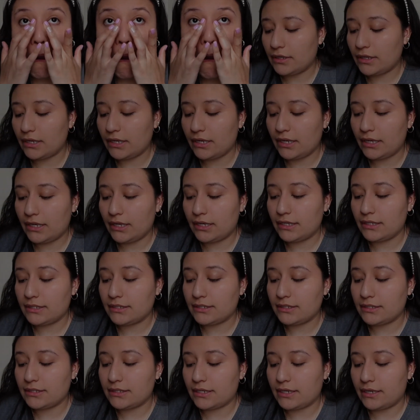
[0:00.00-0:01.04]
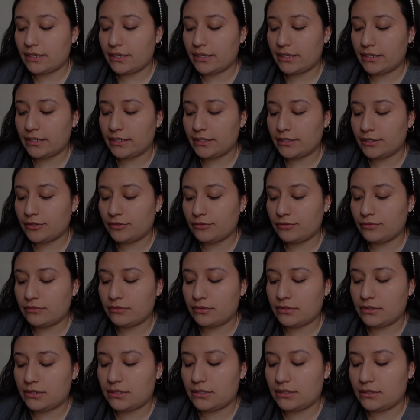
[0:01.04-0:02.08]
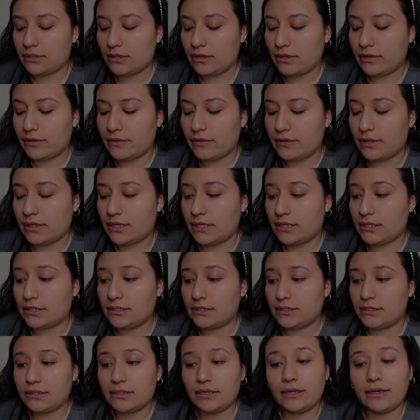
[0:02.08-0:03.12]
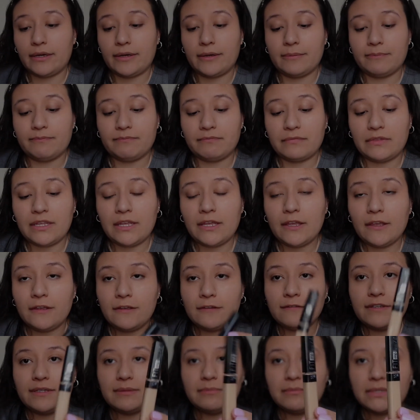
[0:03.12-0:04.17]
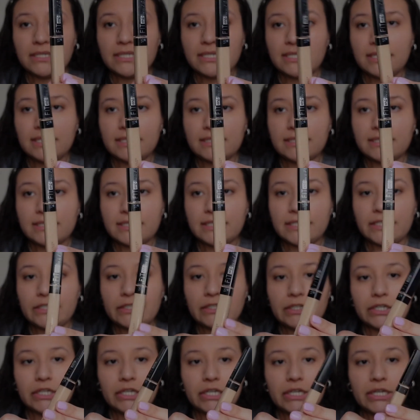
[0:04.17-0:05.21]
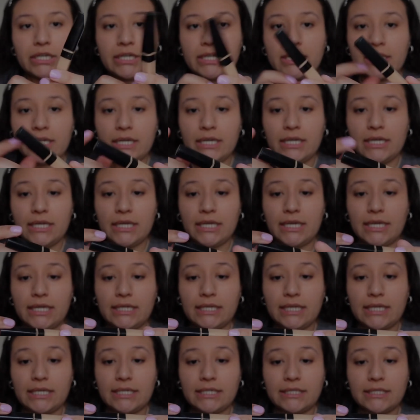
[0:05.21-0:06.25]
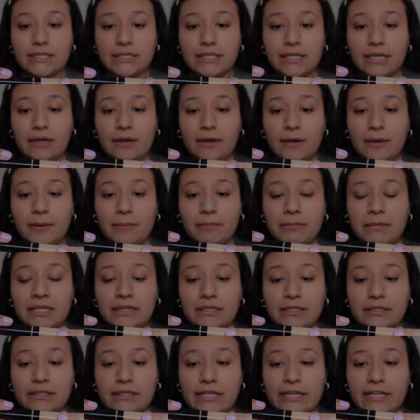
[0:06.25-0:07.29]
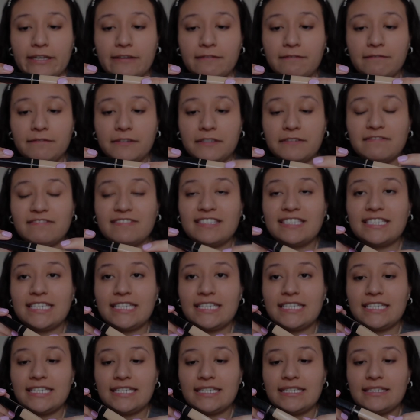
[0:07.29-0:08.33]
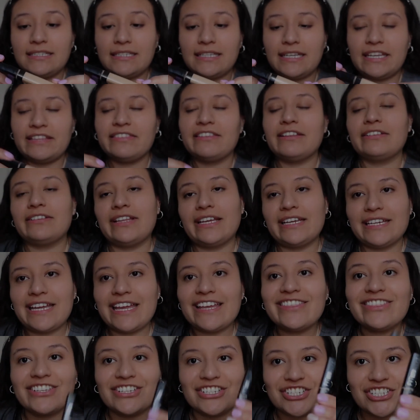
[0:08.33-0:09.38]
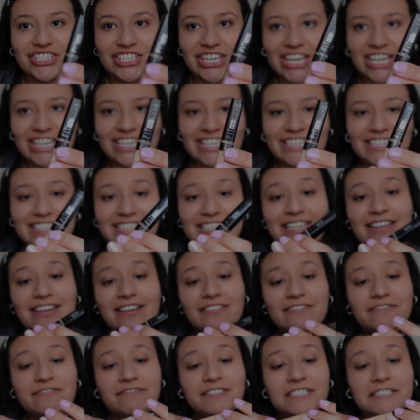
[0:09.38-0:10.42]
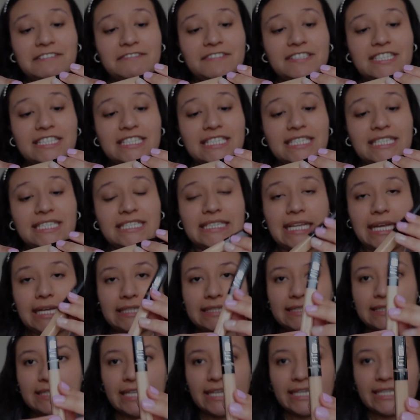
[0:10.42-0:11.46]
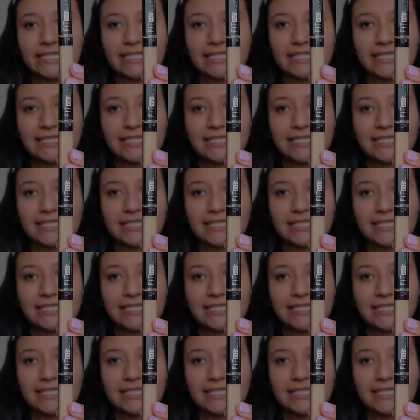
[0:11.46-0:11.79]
And I used this Fit Me concealer. It is in the light 15, in the shade 15 Light.